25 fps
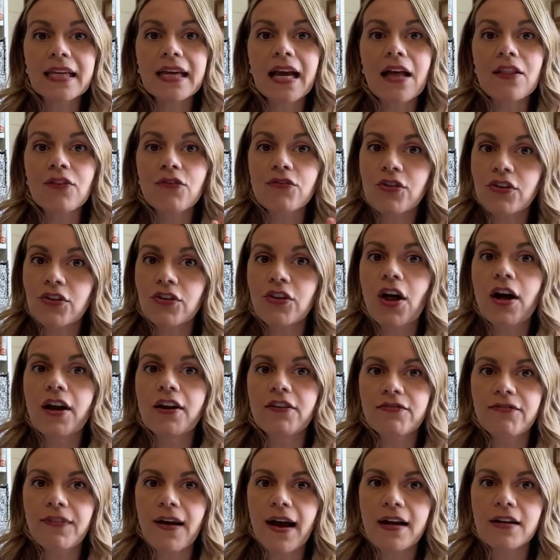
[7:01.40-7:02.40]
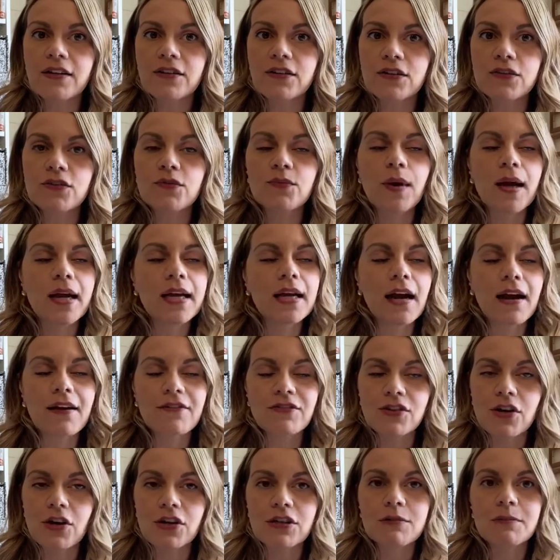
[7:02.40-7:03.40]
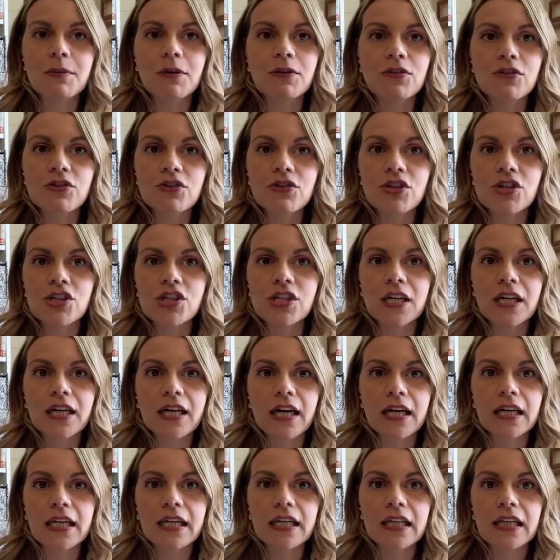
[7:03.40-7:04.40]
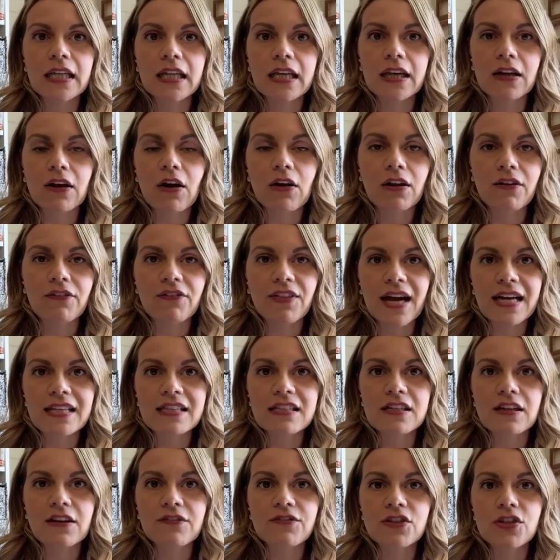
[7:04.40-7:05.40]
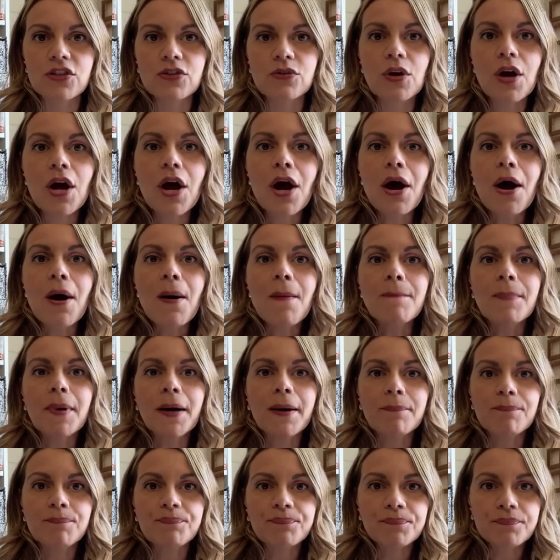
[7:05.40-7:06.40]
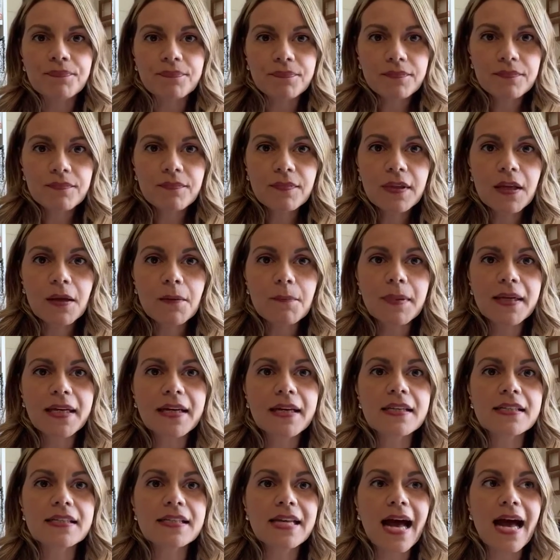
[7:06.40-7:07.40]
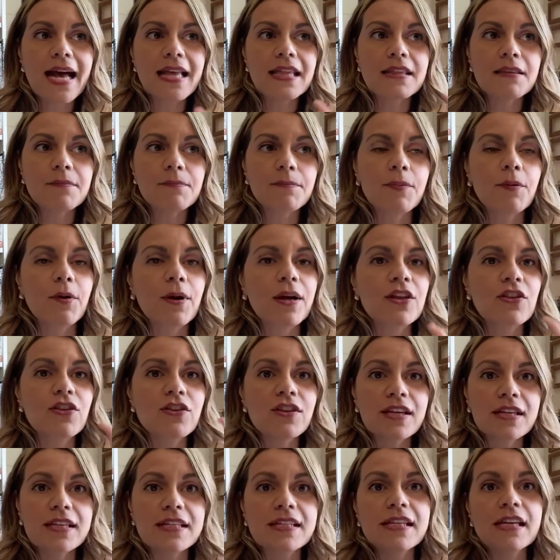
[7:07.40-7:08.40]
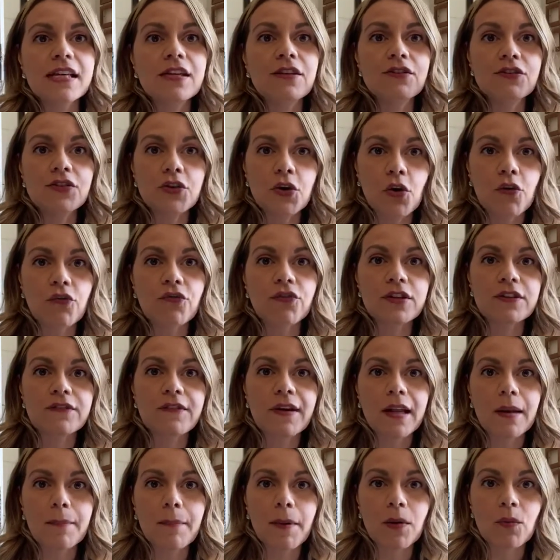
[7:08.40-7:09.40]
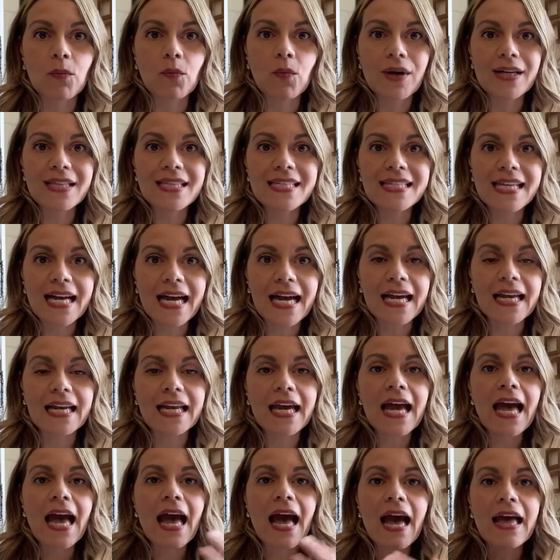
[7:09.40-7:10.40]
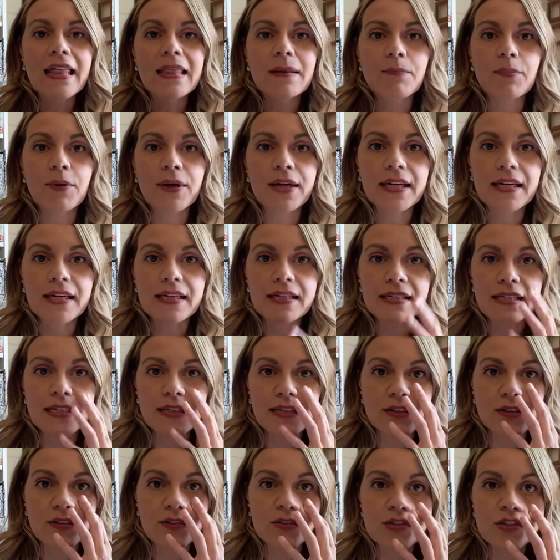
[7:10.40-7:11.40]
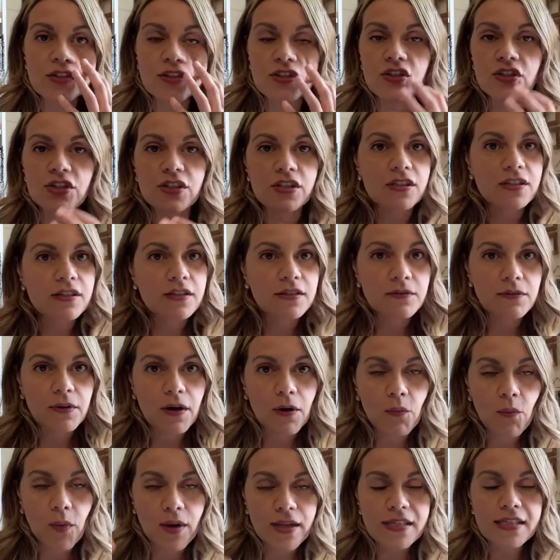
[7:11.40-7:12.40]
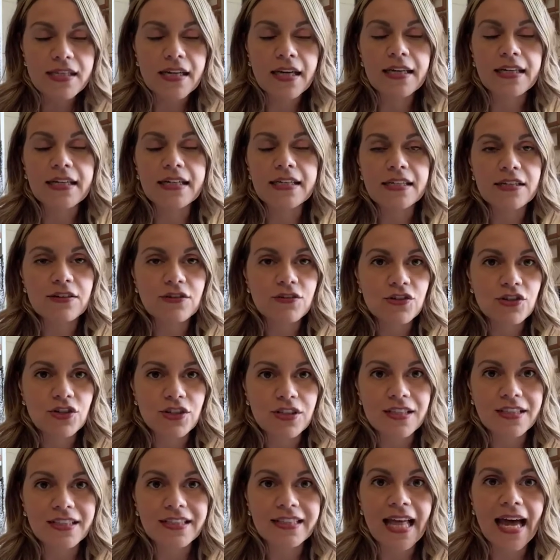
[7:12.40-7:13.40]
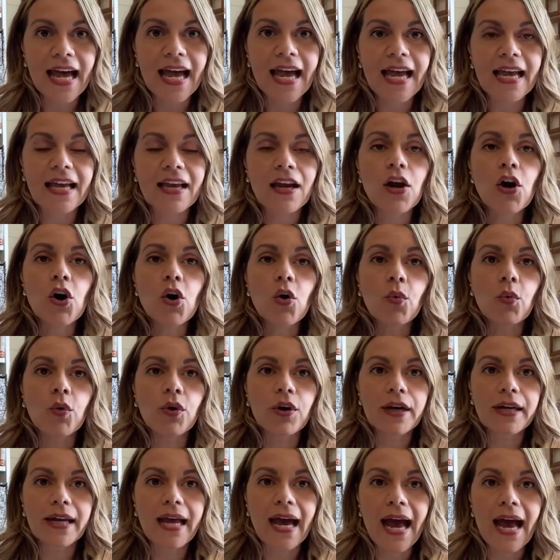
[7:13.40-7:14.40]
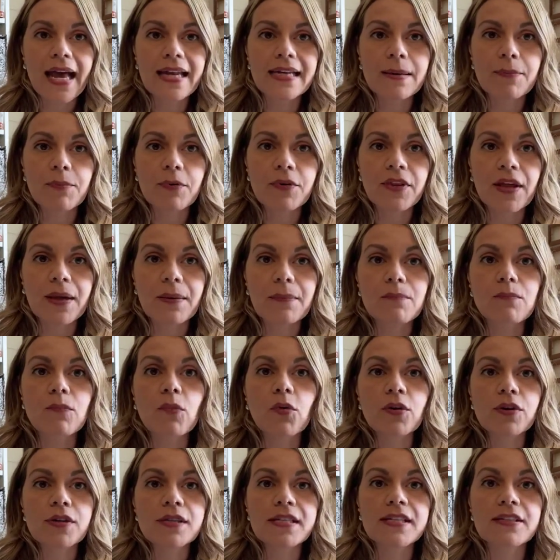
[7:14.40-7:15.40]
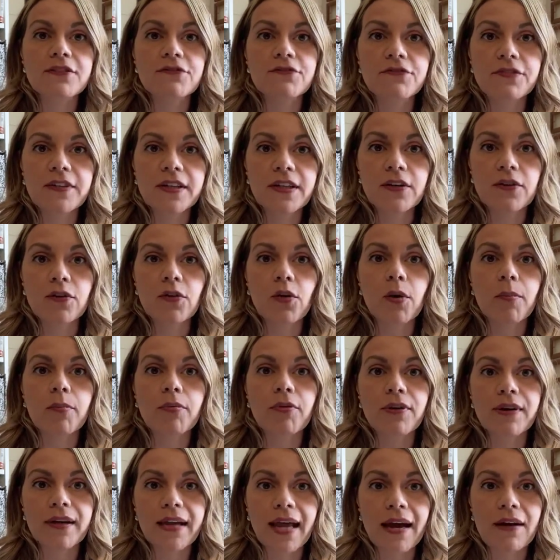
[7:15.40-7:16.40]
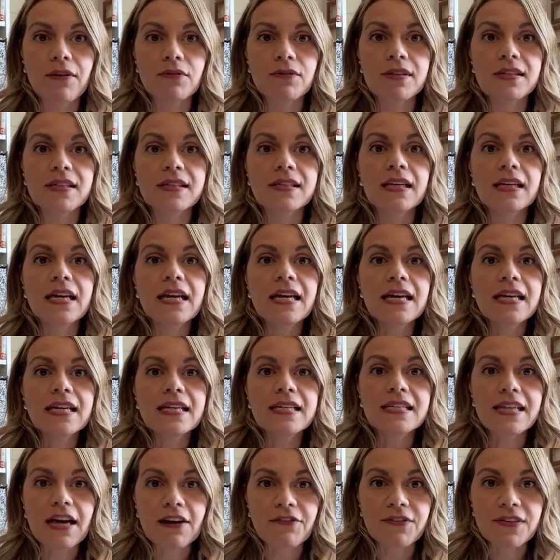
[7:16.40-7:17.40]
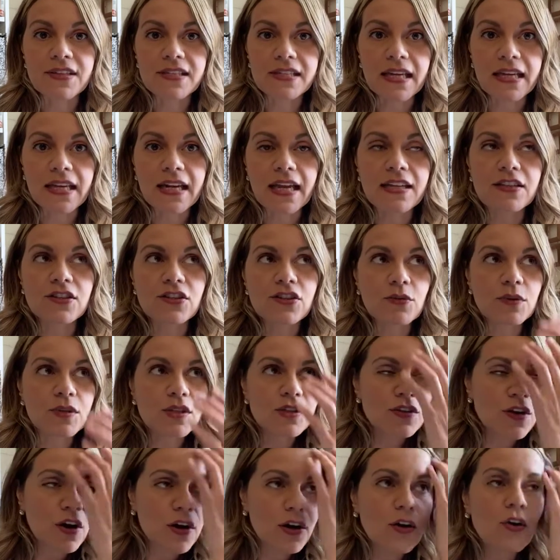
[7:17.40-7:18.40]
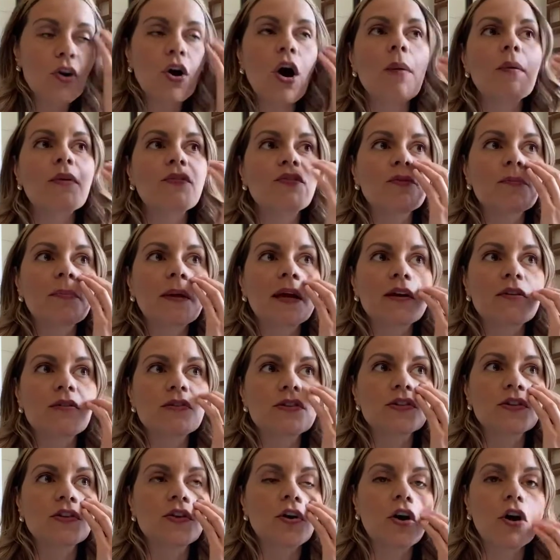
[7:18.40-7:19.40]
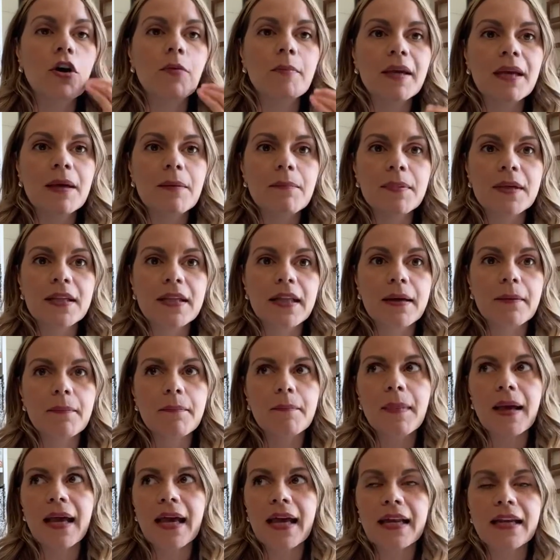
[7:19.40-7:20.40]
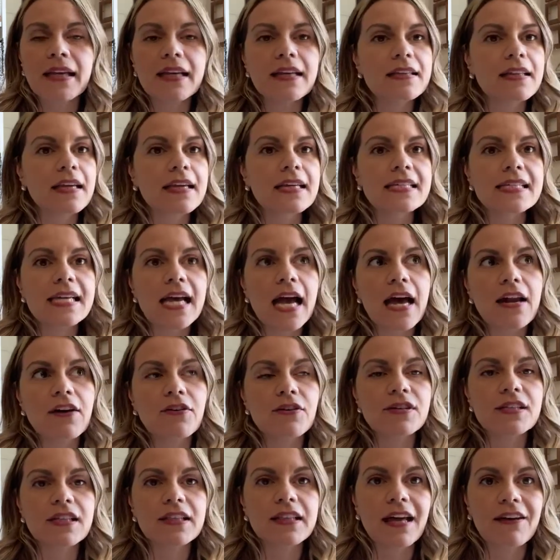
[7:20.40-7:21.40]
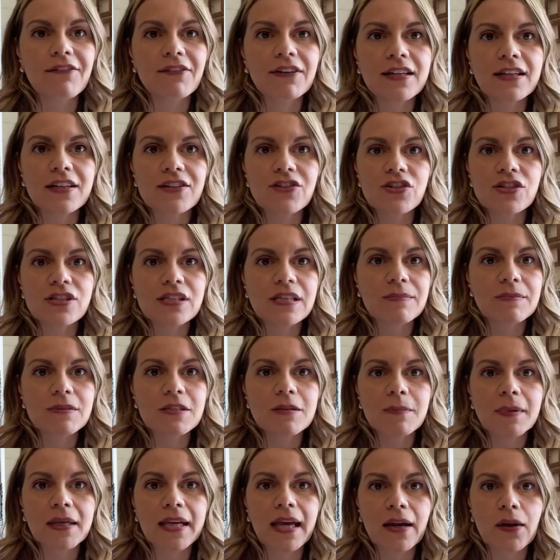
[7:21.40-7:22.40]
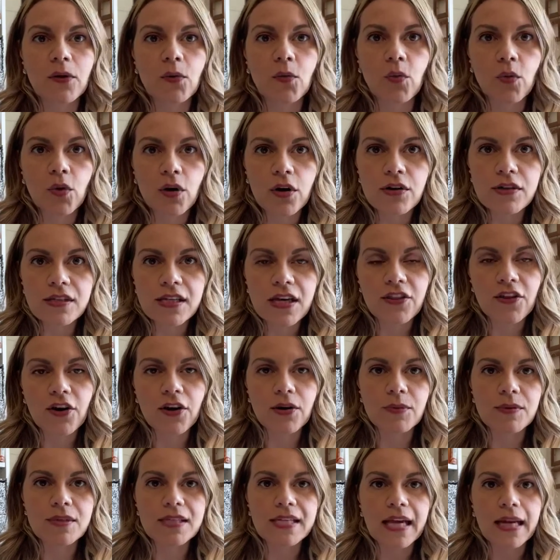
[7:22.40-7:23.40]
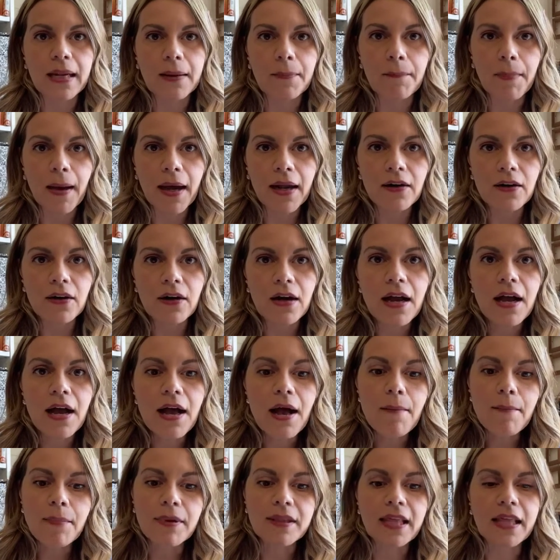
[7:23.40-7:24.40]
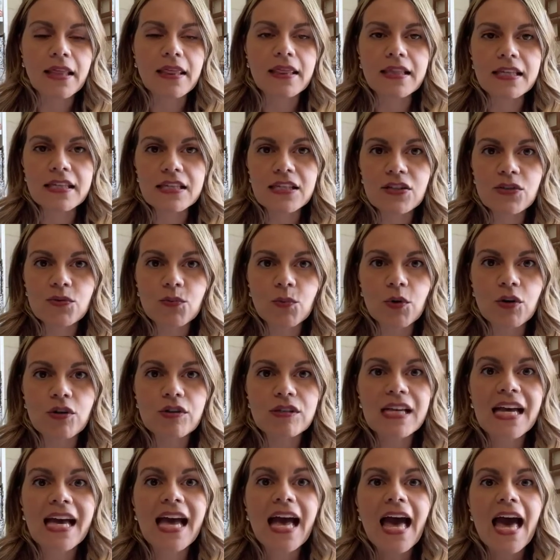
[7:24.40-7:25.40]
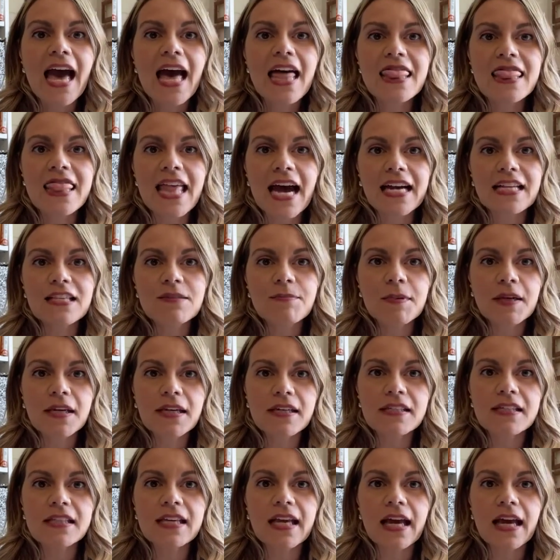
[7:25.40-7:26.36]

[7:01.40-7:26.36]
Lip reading: there's a lot of factors, right? I've talked about nutrition and gut healing and all of that stuff too, but because as the brain just continues to overdevelop on one side and the brain one side continues to just lag, we're going to end up with a more severe or pronounced deficit. And so it's not uncommon for parents to call me and be like, man, he's like 10 or he's 11 and it just seems to be getting worse. I thought it was getting better, but then this is worse. And that's because the